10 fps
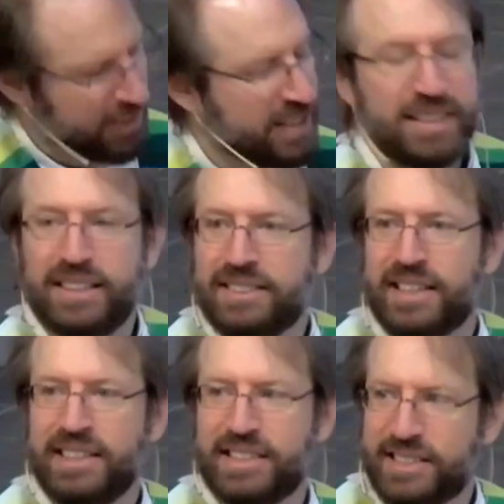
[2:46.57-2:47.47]
Tiny
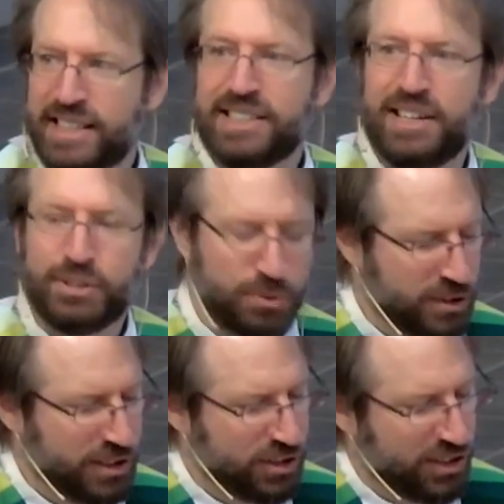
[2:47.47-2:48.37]
says, that sounds really
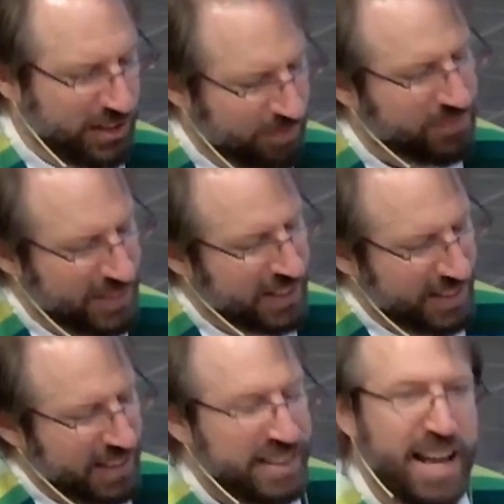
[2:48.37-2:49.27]
good.
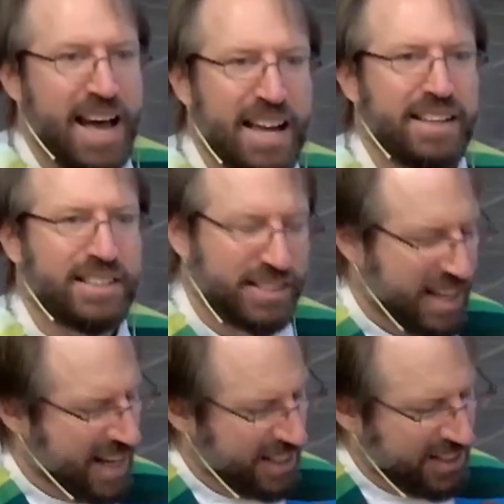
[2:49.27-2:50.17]
Yeah, it is. Yeah,
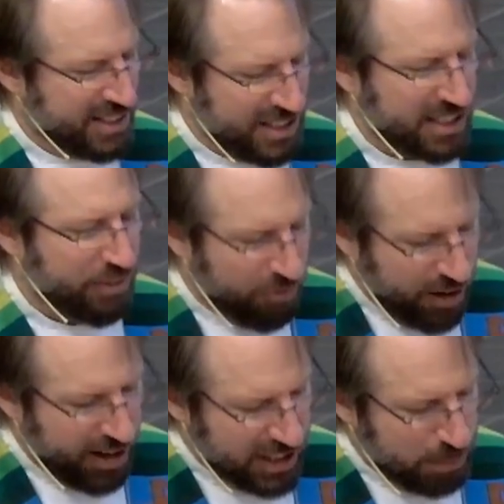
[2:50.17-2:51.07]
this is a very
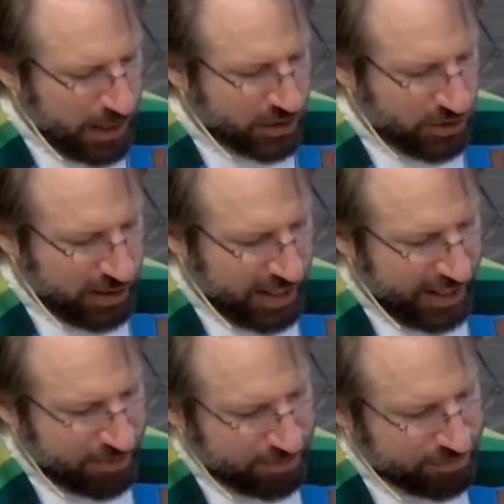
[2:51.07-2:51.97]
special day.
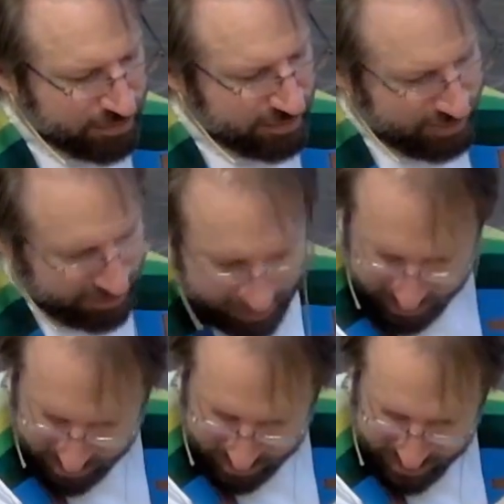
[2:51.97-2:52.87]

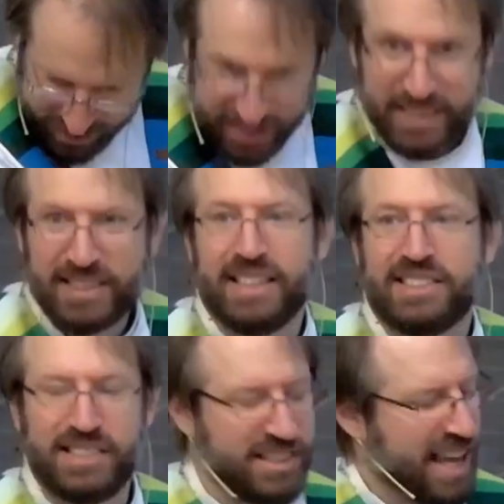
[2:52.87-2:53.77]
Tiny says
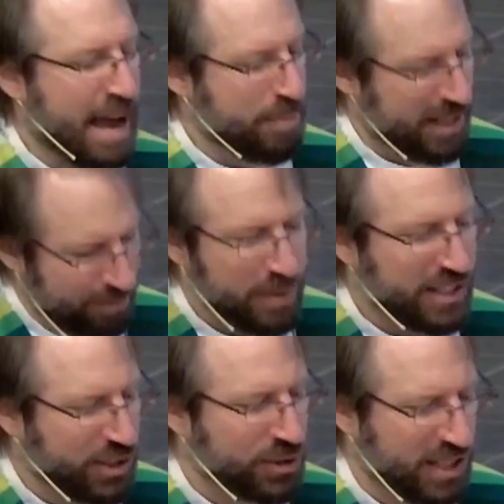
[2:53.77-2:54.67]
he's happy. Me too,
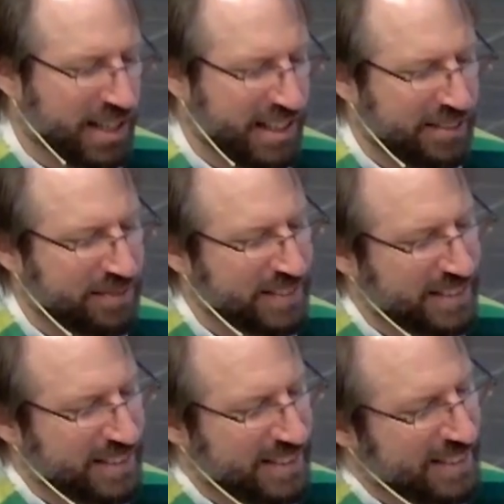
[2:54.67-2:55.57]
Tiny.
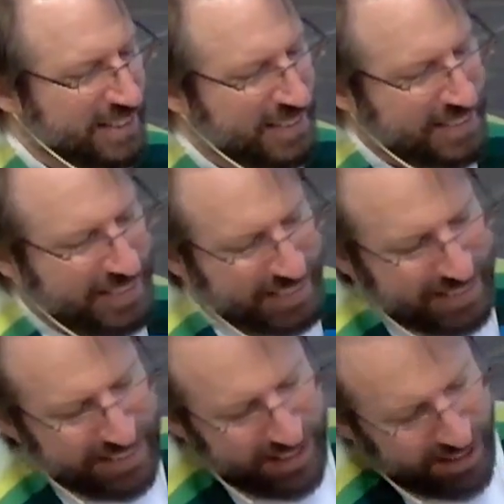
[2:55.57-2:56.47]

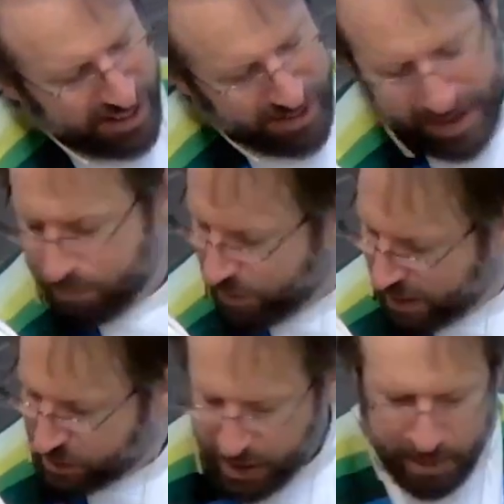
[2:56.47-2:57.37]
All right, I'm
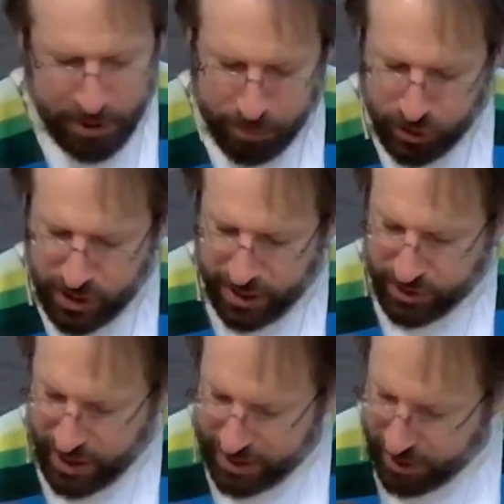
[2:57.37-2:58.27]
going to put you down,
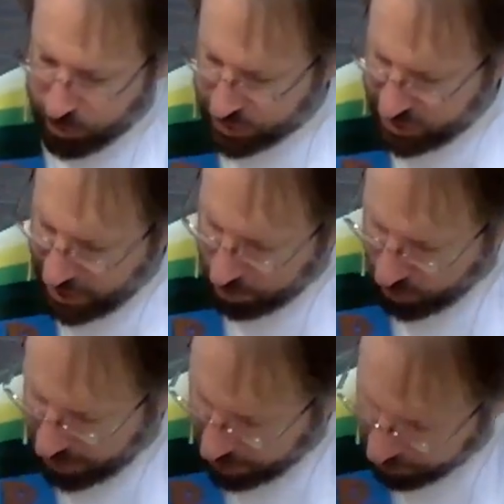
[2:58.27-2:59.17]
Tiny, and we're going to say a
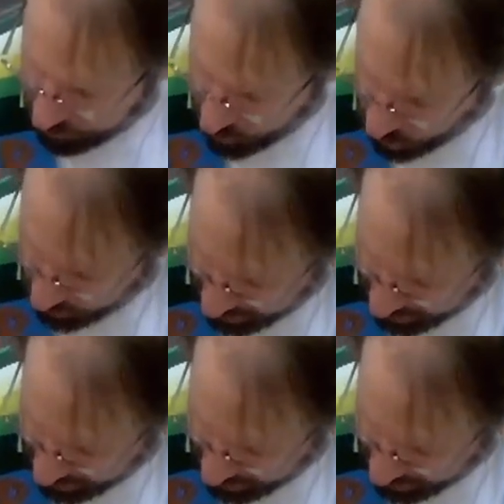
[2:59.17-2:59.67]
prayer, okay?